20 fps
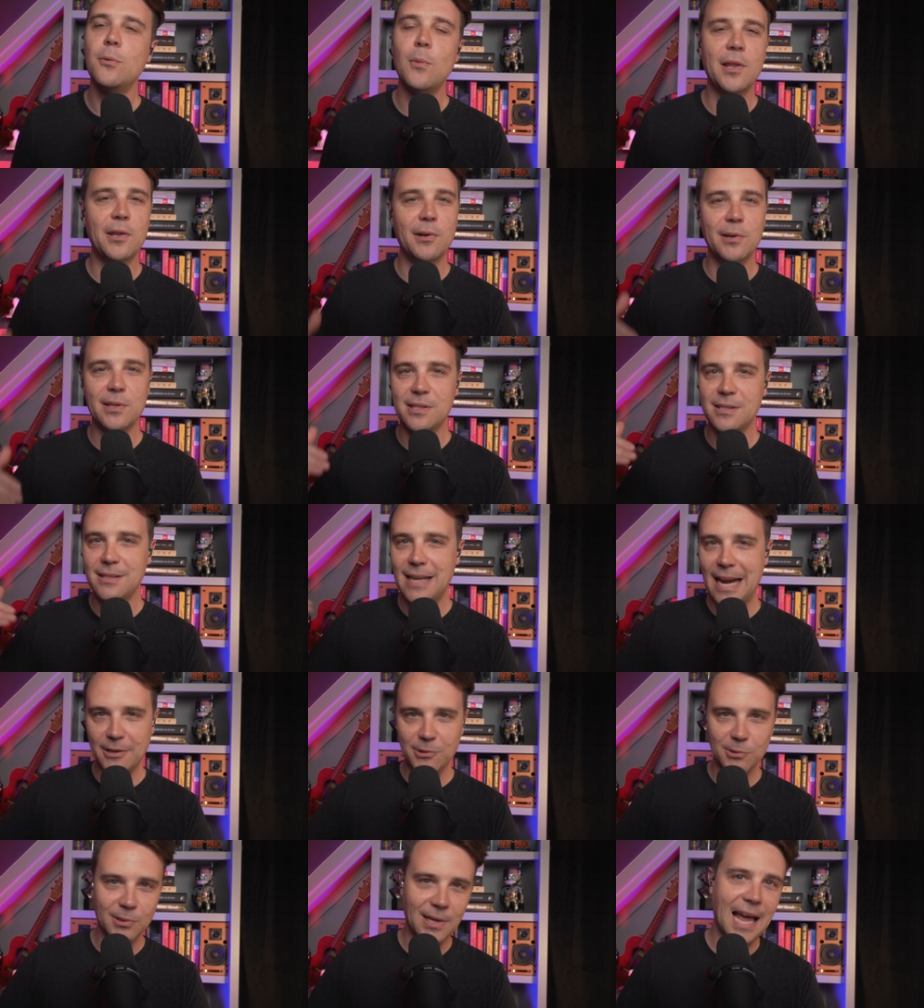Whether it's
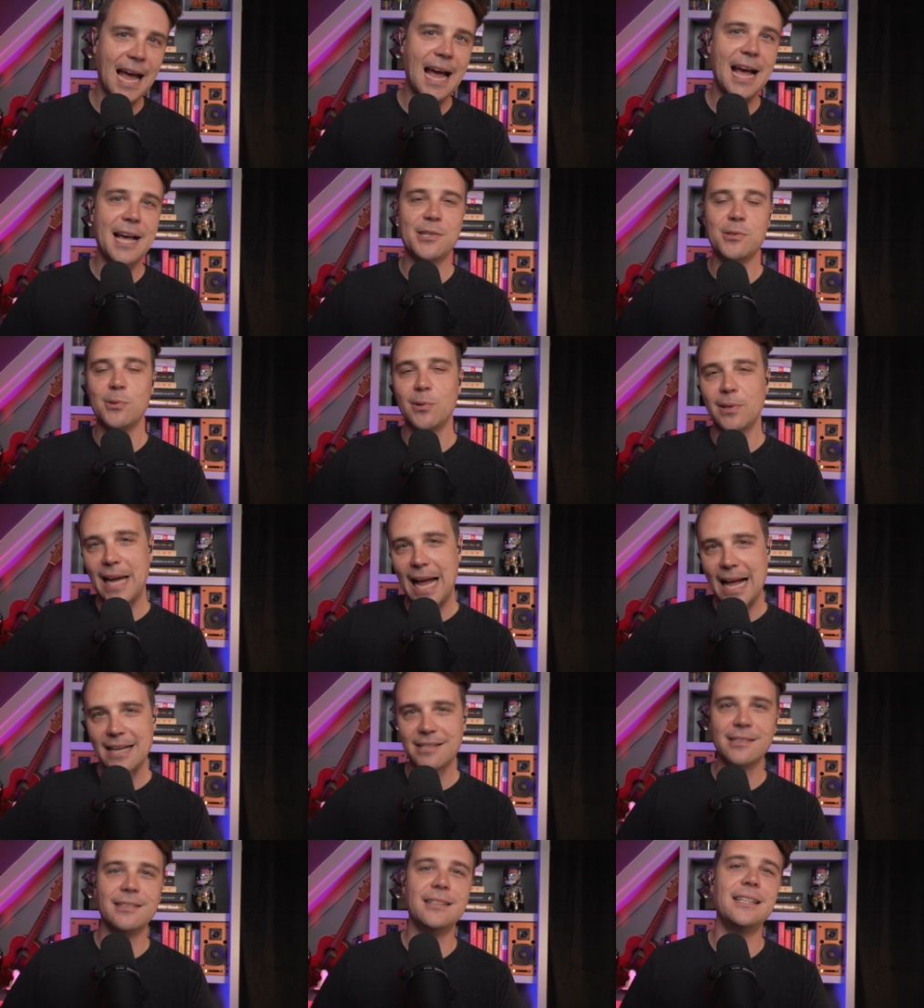natural gas or
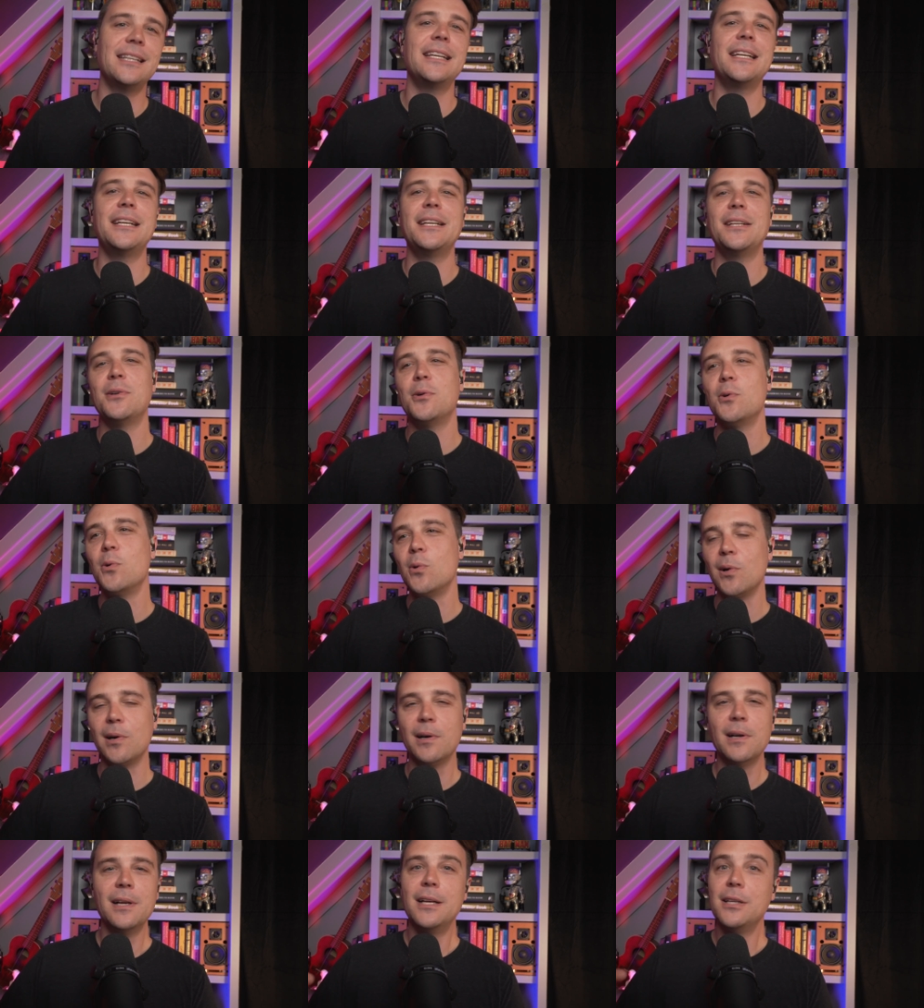gasoline
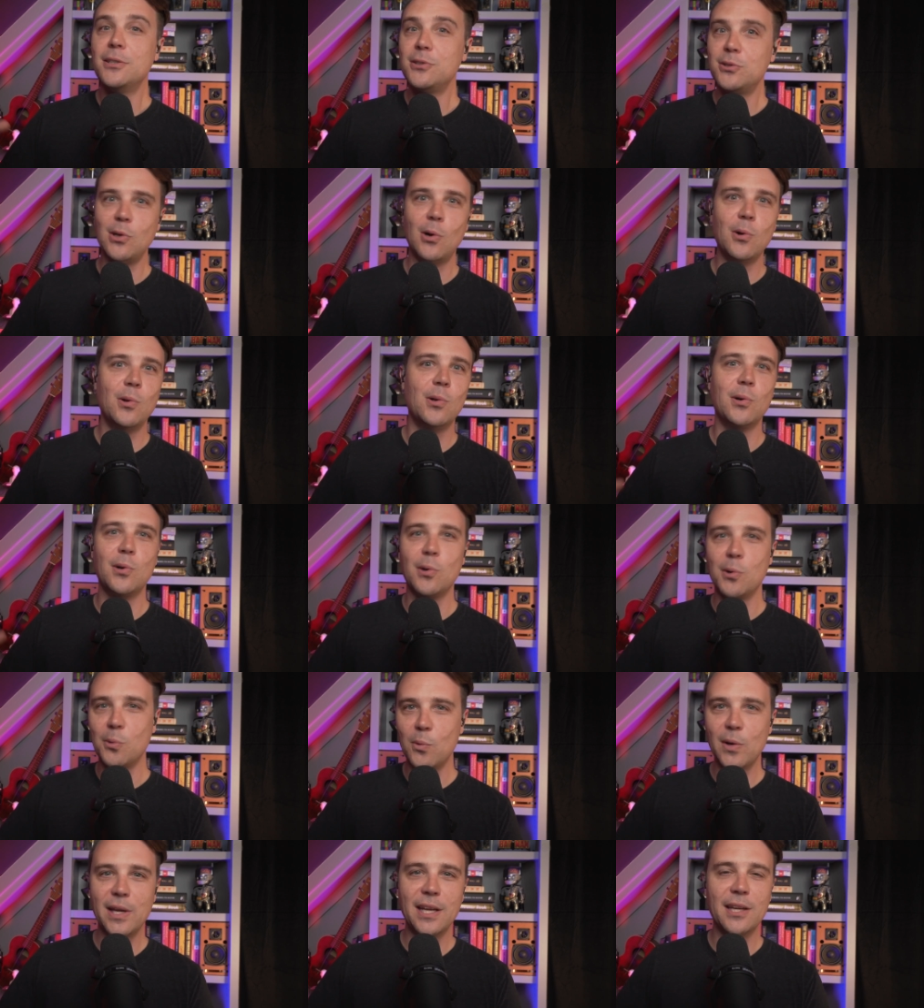or solar
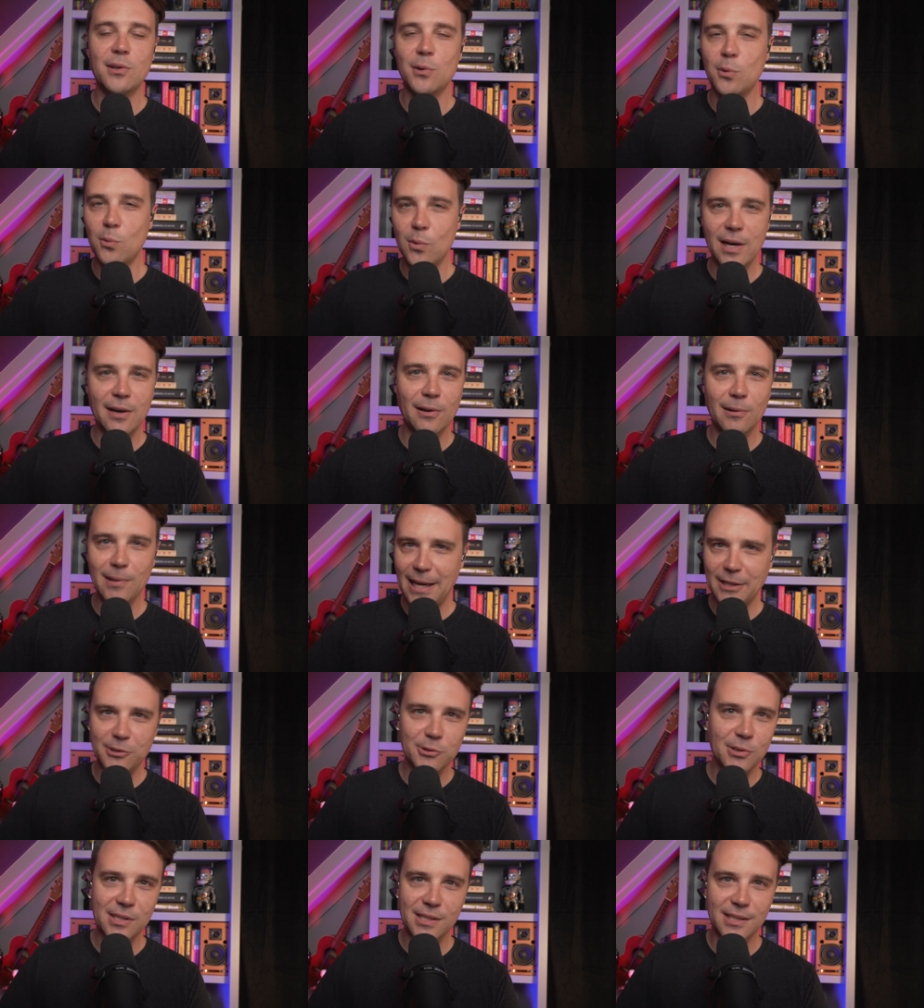or wind or whatever,
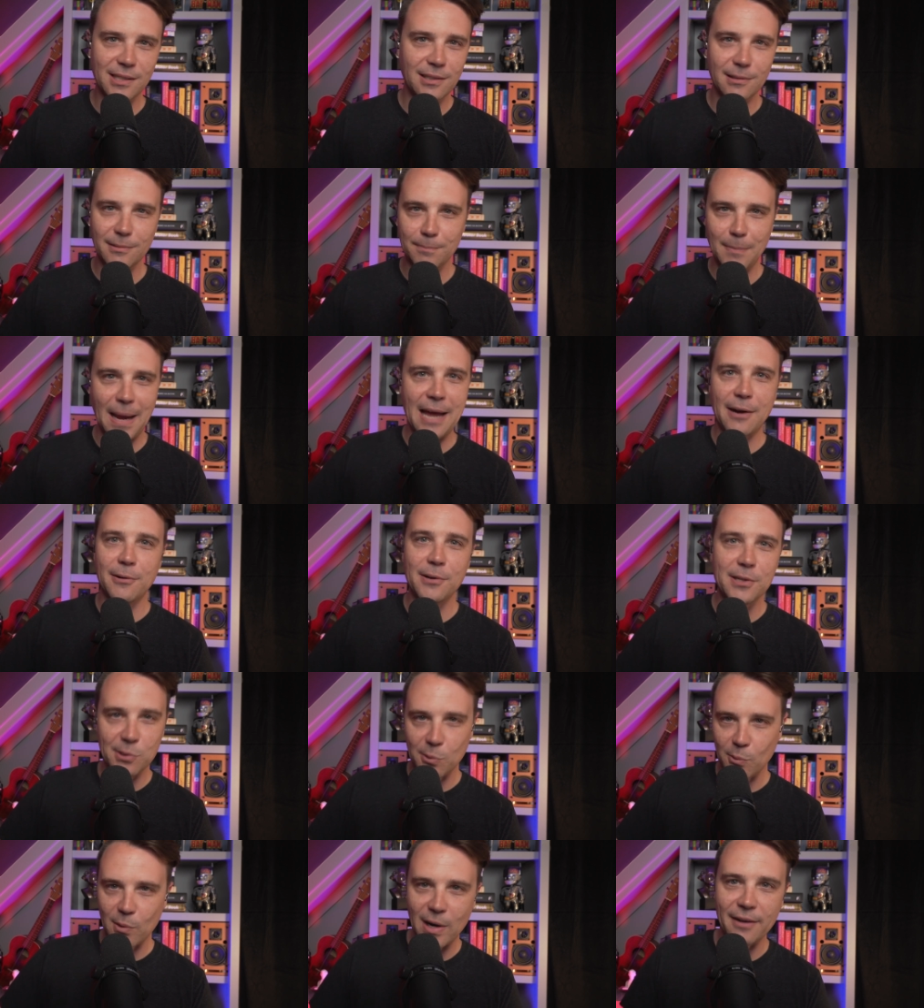electricity or
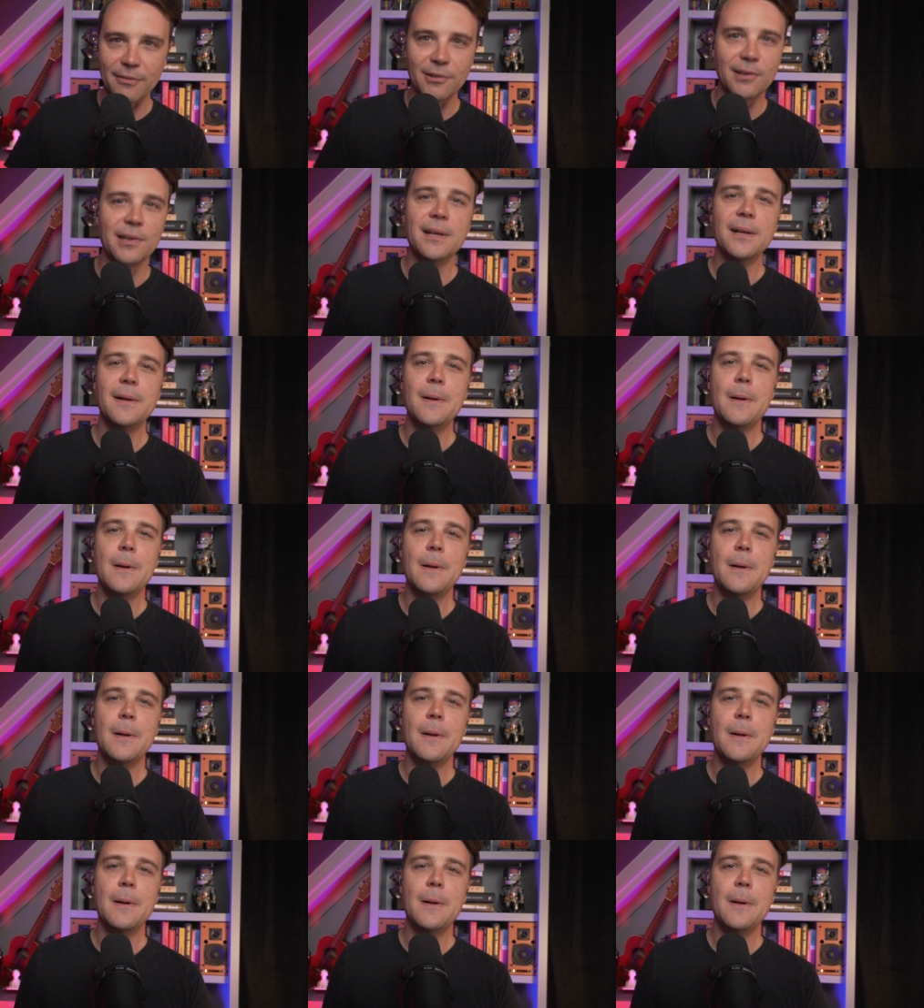batteries or whatever,